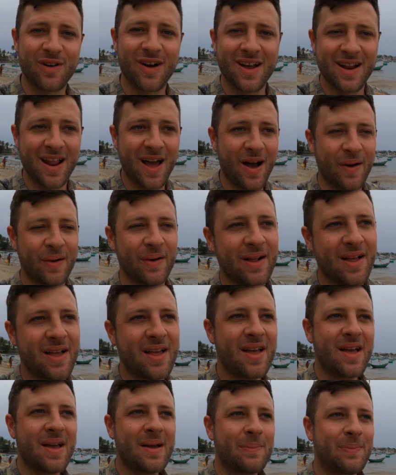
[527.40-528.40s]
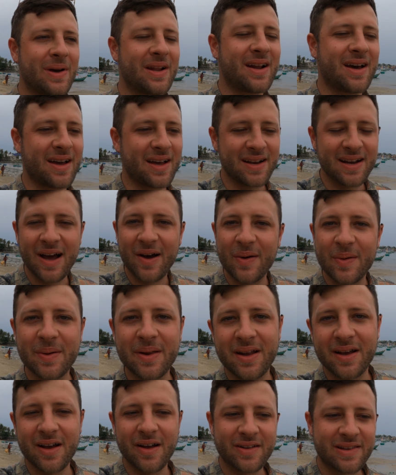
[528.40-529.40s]
right now. But uh, now I'm
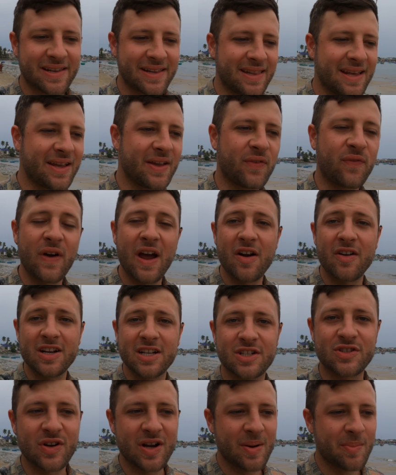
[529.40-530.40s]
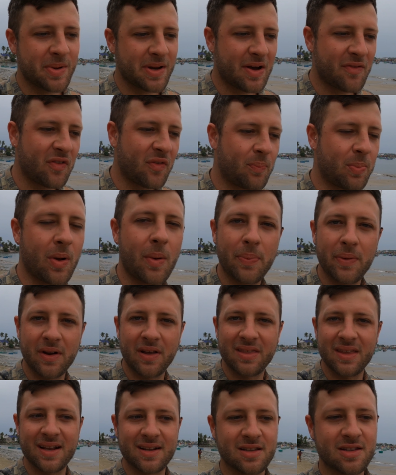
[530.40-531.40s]
gonna go to the Fairy Stream, another
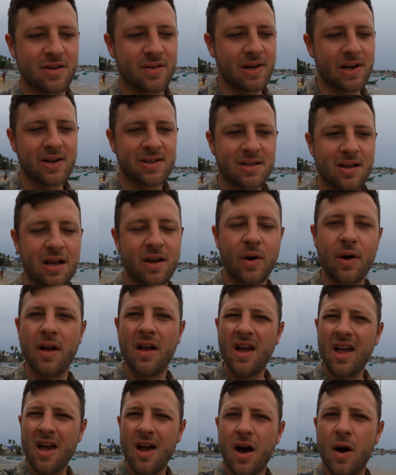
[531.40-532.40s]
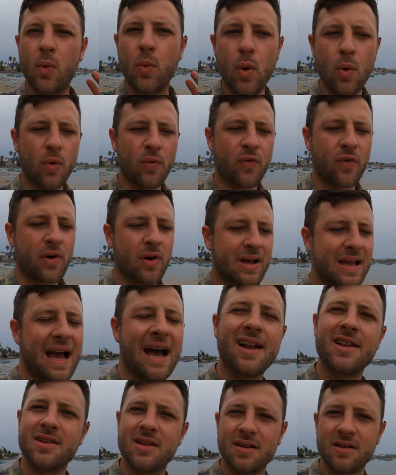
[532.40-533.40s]
popular thing to do here. It's like a, a walk through a
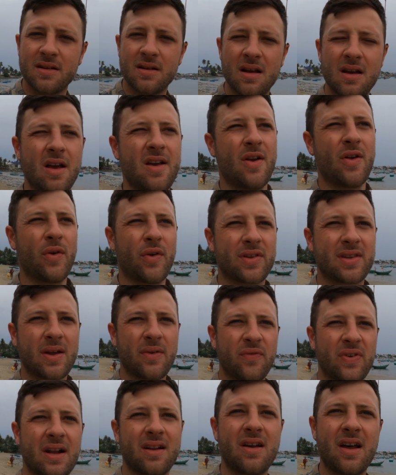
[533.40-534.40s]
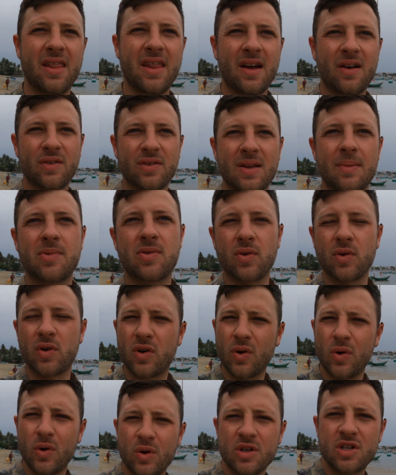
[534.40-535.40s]
canyon or something like that, or some sort of
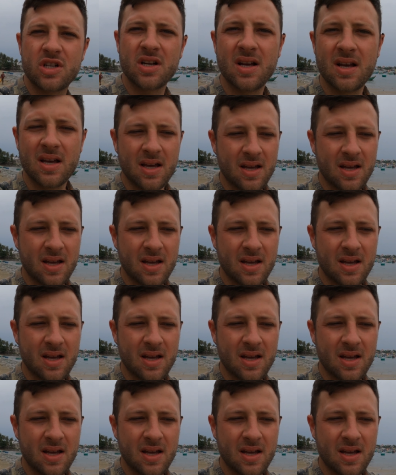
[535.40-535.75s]
gorge.